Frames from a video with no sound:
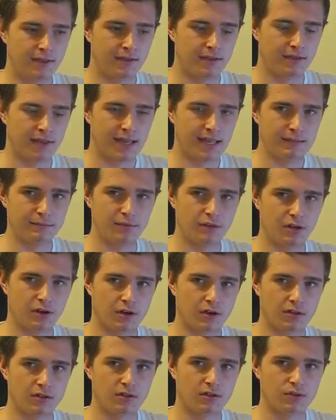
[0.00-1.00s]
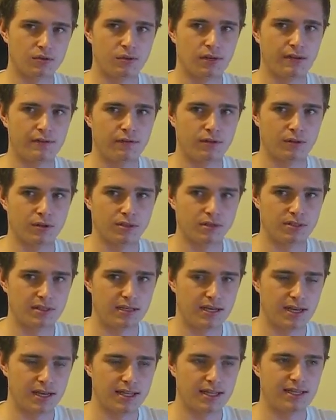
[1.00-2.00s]
They aim to kind of suit everyone's
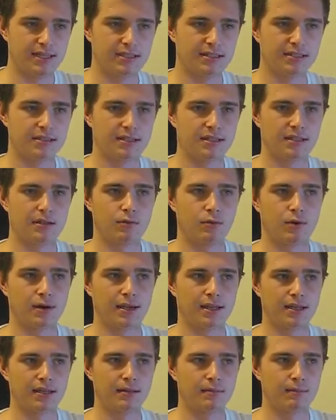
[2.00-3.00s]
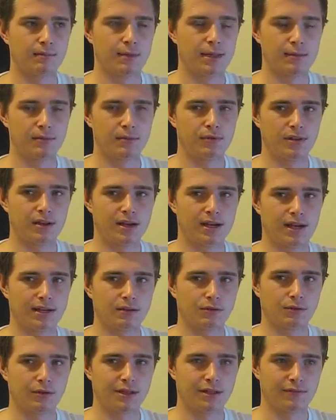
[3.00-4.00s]
needs in a way. People that
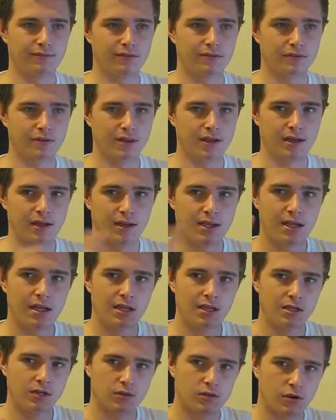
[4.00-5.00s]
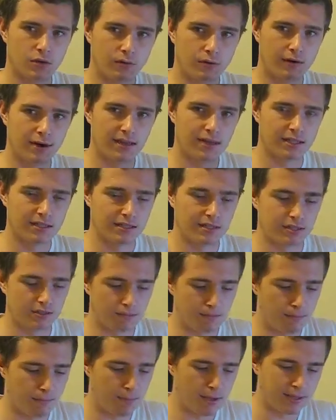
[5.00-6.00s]
aren't looking for the top range,
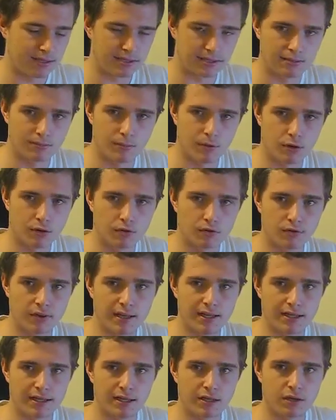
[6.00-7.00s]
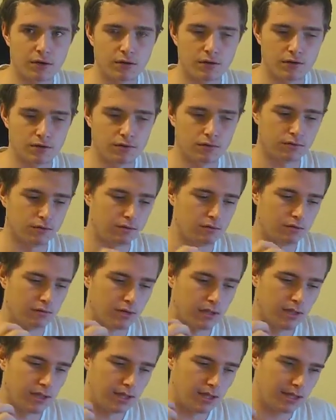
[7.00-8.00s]
best model they can go to,
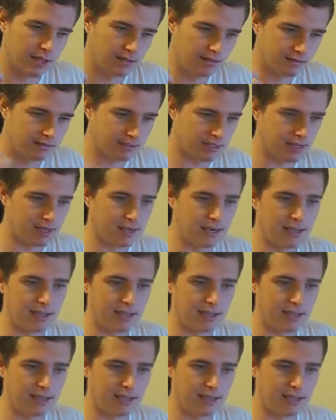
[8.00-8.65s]
say an